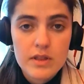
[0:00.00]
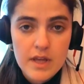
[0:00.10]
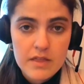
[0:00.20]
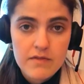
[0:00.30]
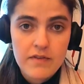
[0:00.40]

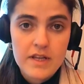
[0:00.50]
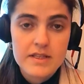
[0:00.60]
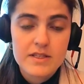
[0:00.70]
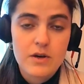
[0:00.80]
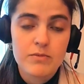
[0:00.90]
than the
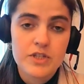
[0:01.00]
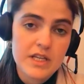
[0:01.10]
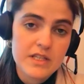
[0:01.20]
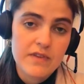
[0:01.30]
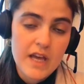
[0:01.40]
fund's
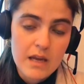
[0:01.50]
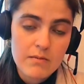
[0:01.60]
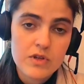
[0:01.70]
objective aim,